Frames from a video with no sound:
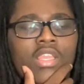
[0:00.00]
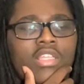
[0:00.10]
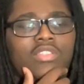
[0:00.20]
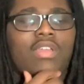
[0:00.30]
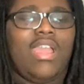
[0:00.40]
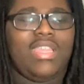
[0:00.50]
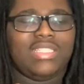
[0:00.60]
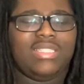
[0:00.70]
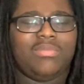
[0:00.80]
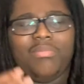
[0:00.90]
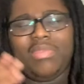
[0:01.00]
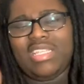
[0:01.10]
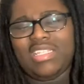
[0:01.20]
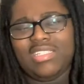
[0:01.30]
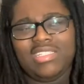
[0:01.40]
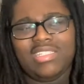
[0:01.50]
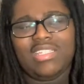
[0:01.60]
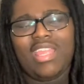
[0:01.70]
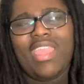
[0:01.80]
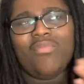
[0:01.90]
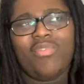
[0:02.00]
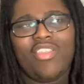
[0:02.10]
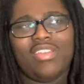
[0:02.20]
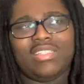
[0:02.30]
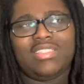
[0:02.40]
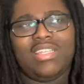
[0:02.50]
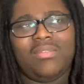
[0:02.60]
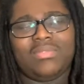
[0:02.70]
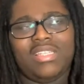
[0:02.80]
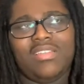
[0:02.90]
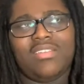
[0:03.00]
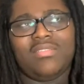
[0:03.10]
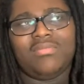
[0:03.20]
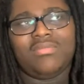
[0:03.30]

So how can something be good and weird at the same time?